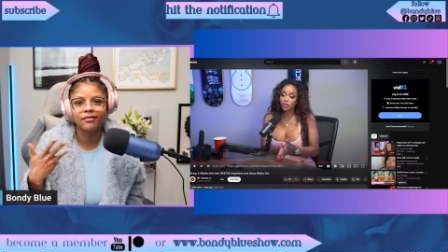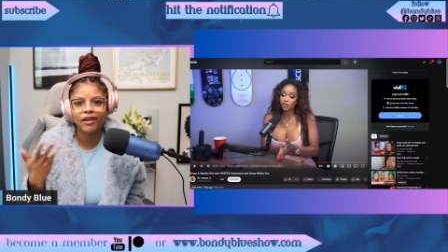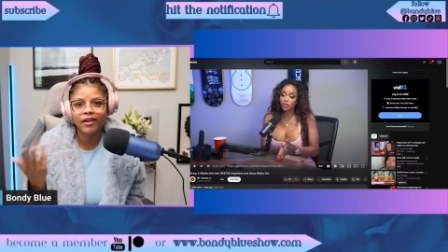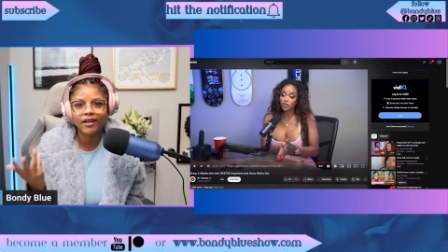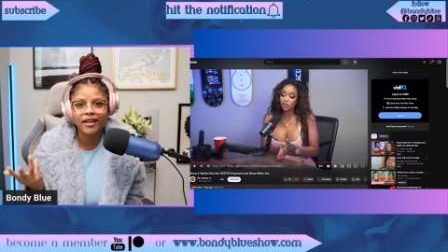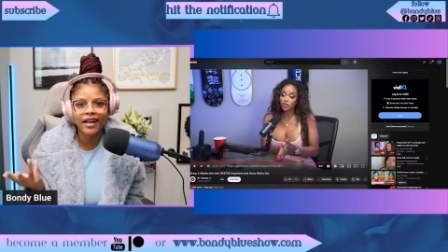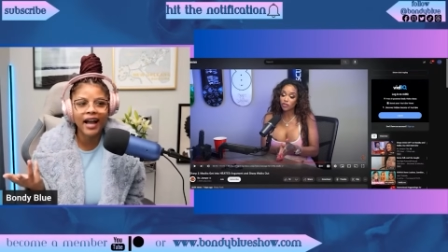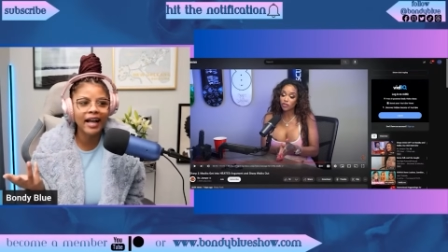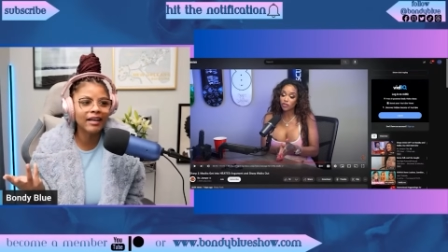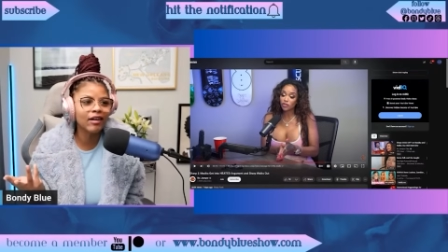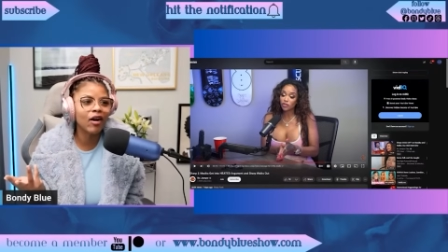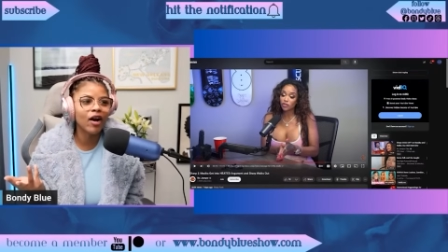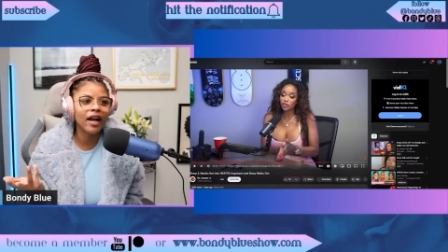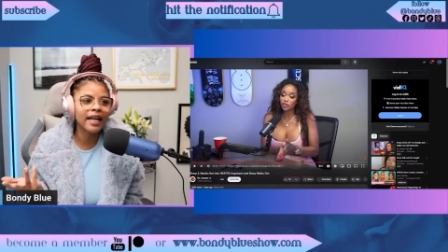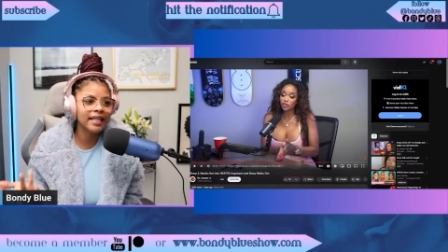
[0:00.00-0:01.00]
kind of
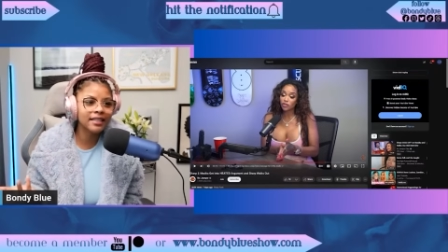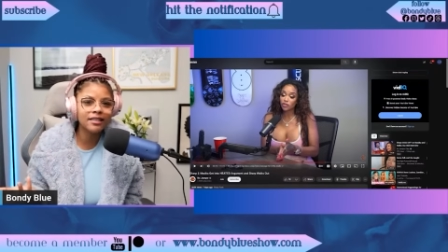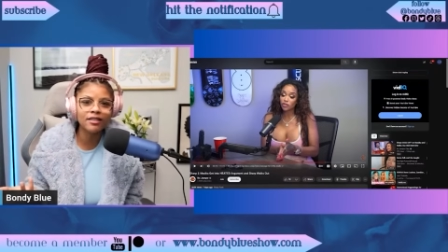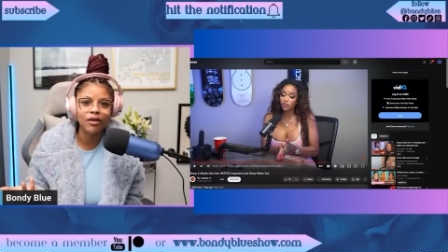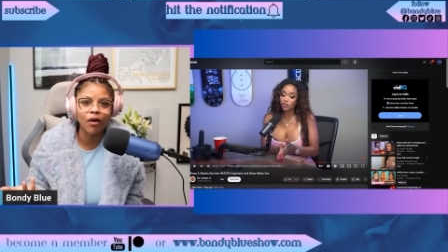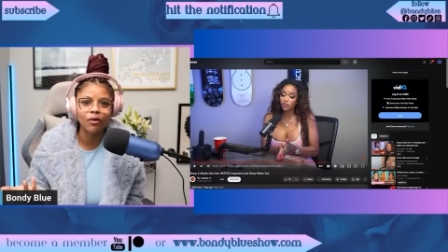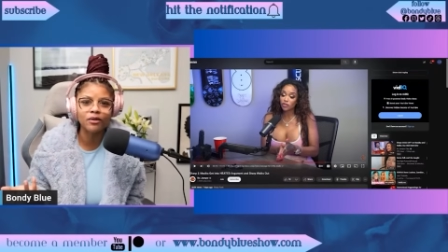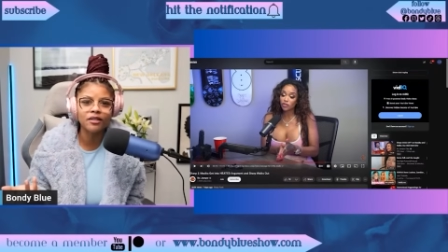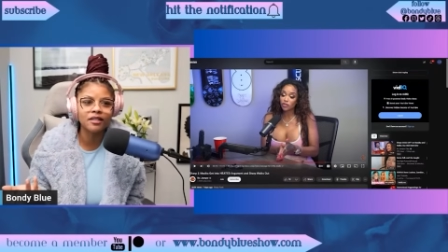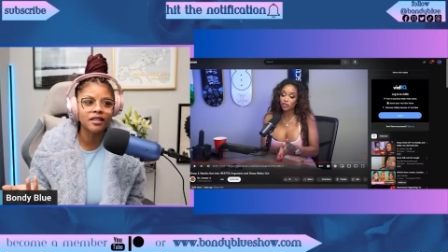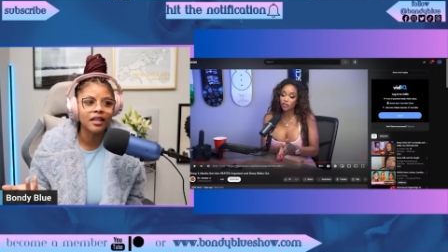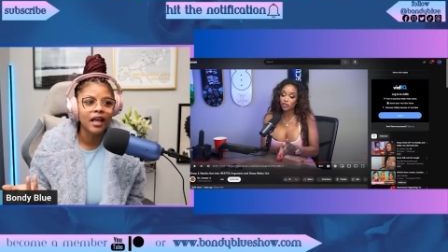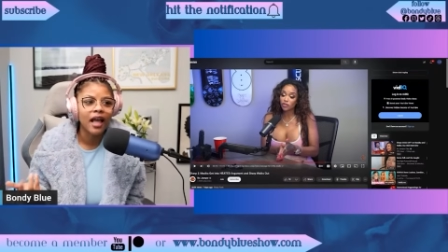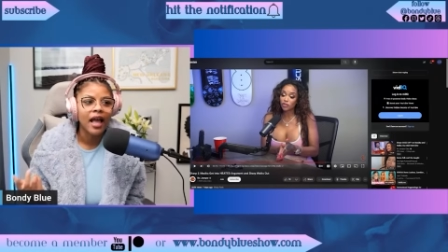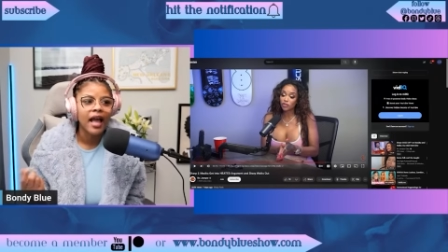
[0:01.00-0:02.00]
are insults.
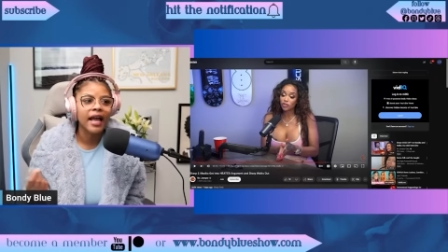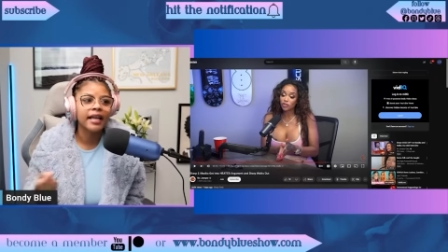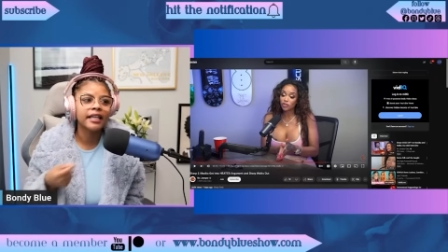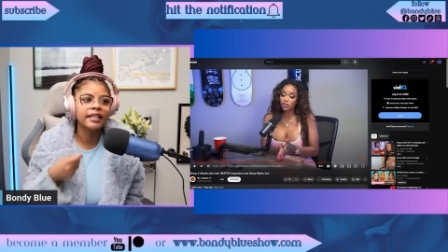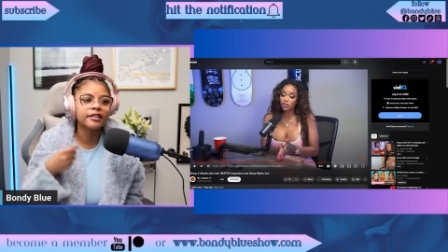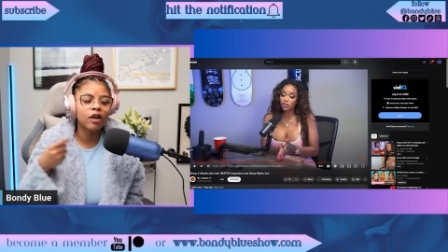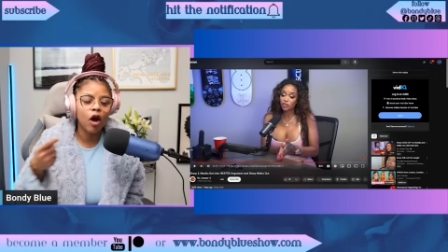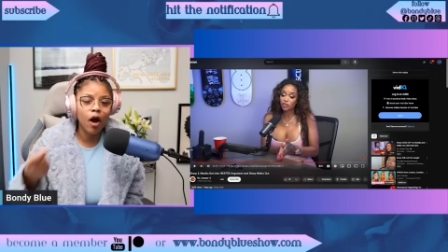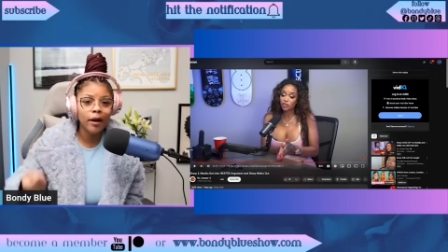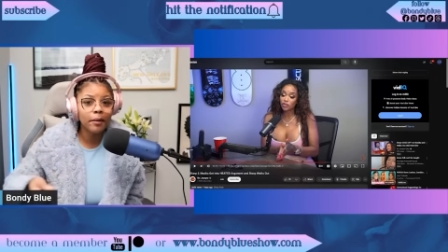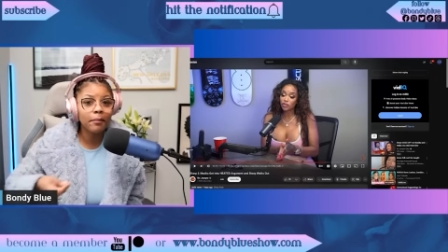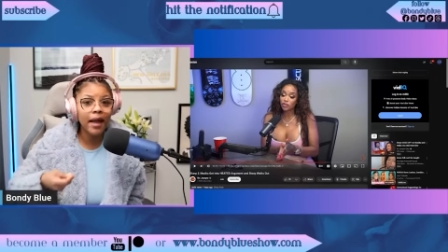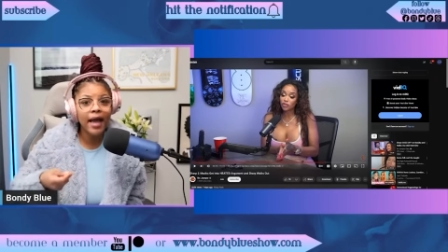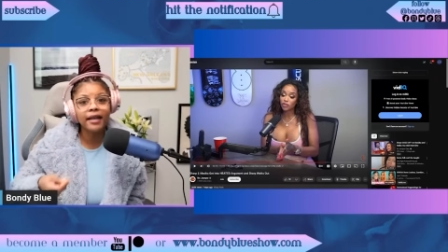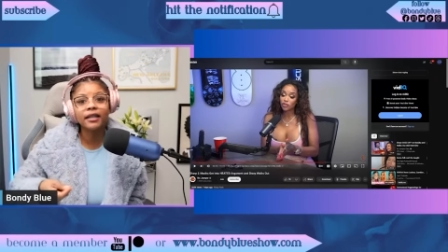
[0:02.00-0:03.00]
And he's
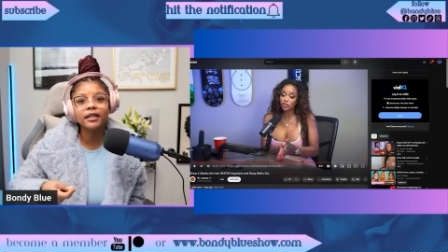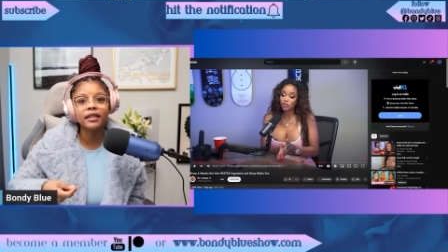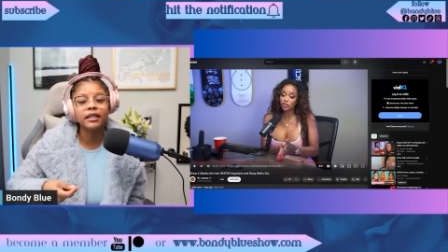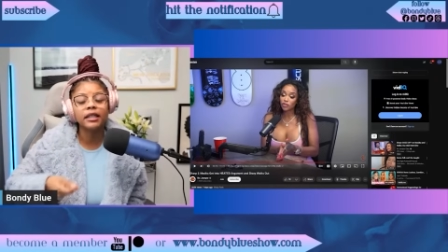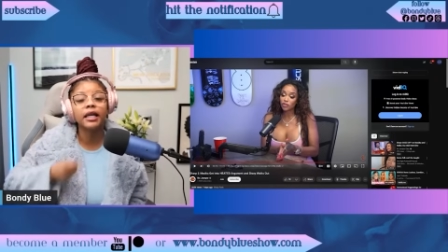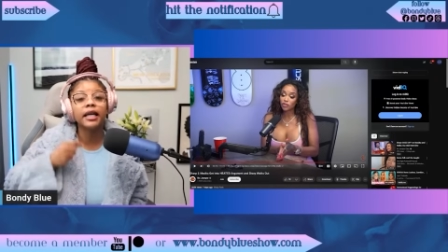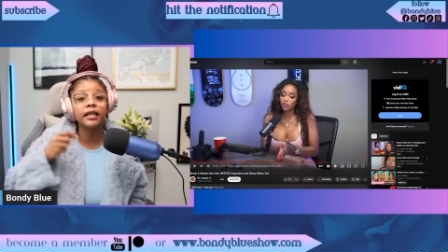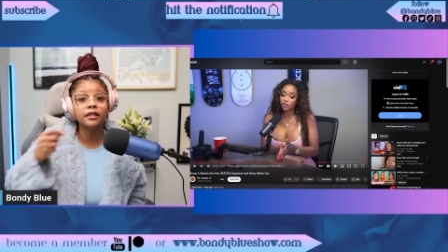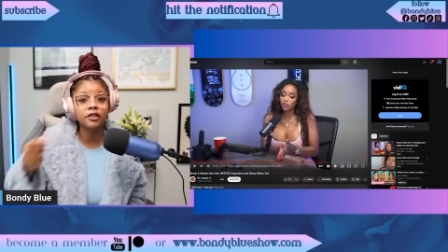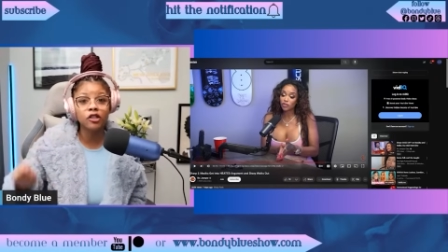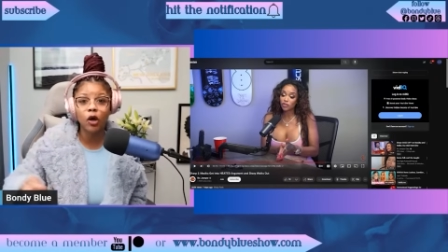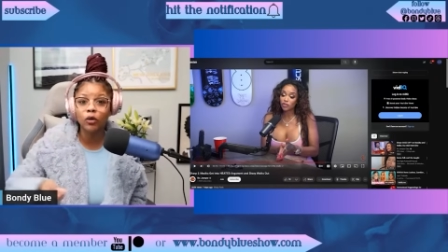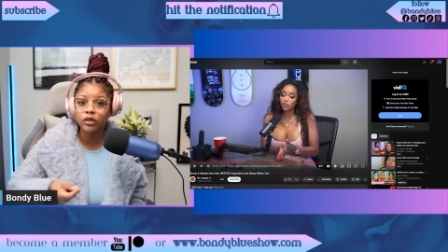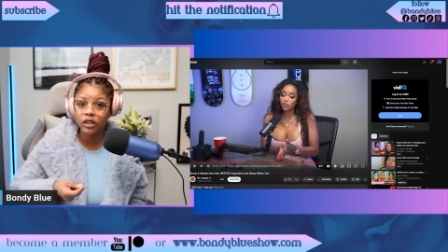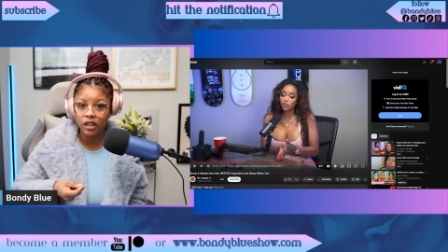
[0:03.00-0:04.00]
automatically
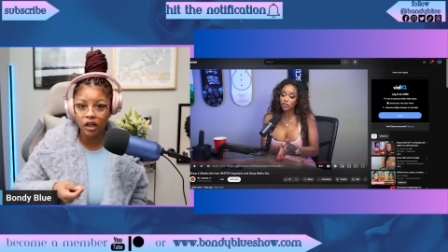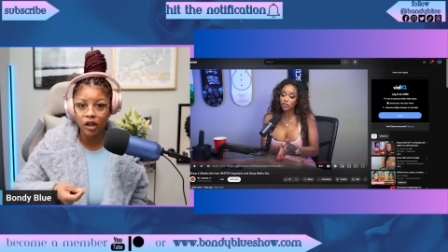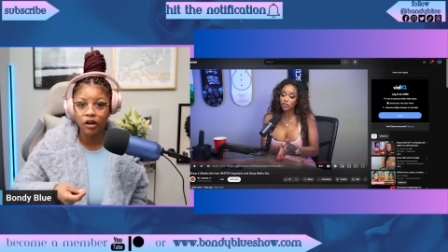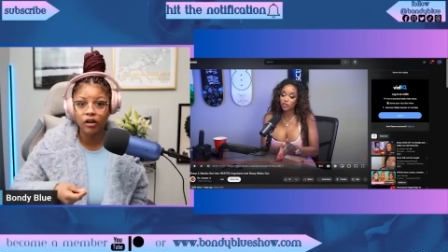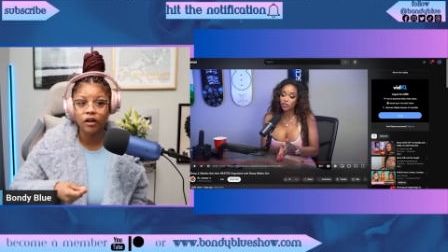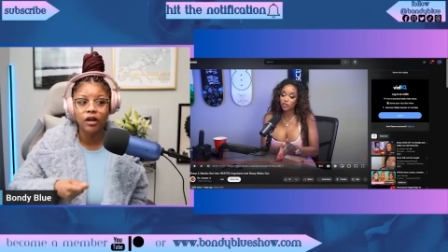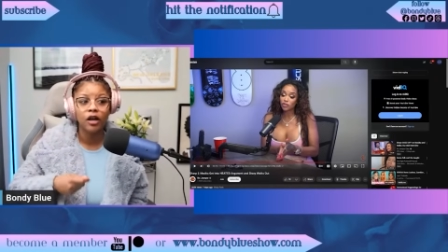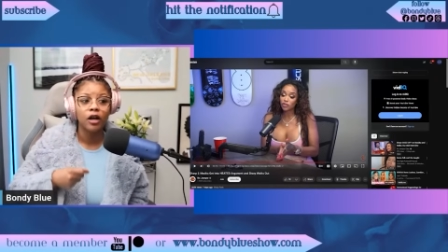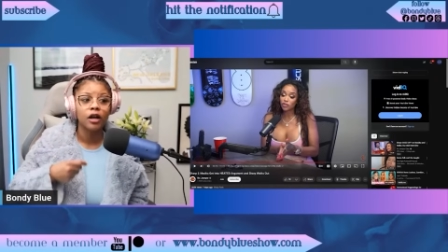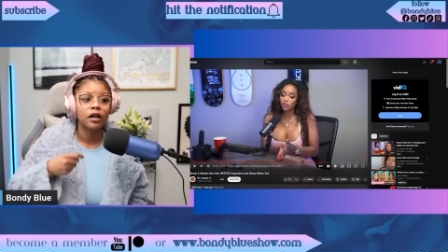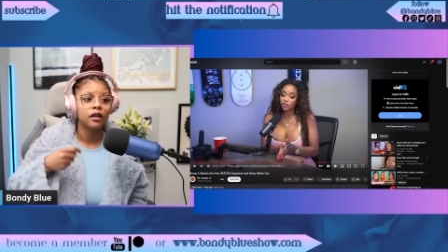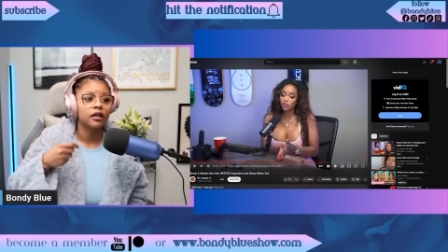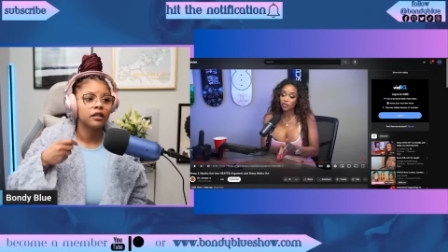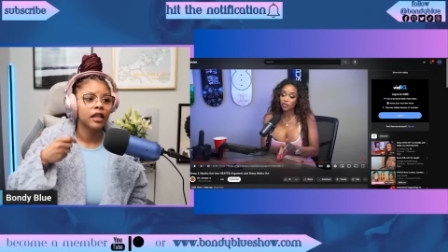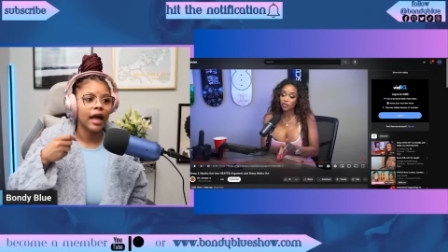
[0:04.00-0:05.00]
insulting her
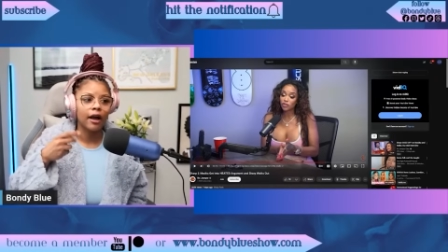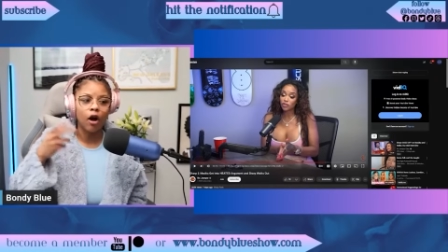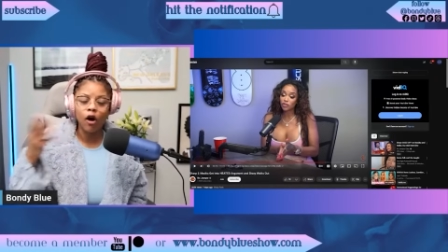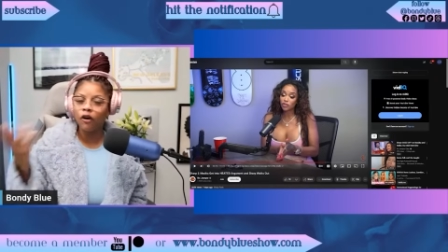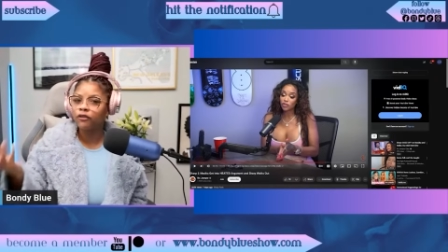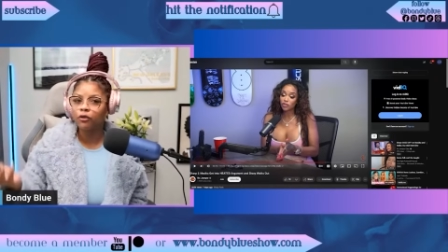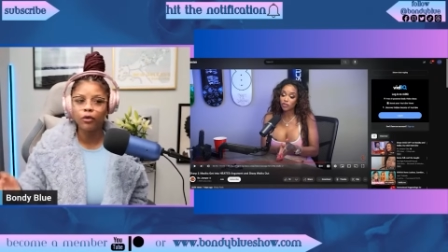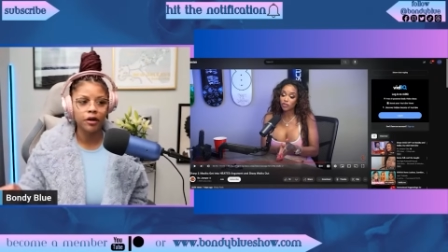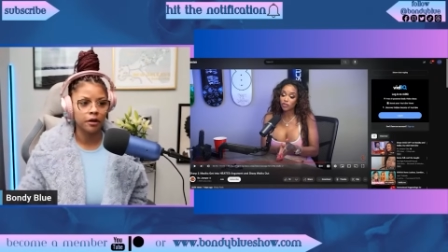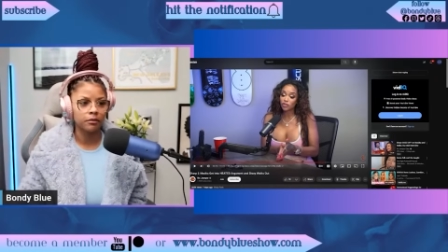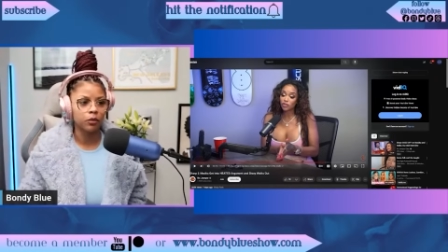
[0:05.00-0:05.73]
like off rip.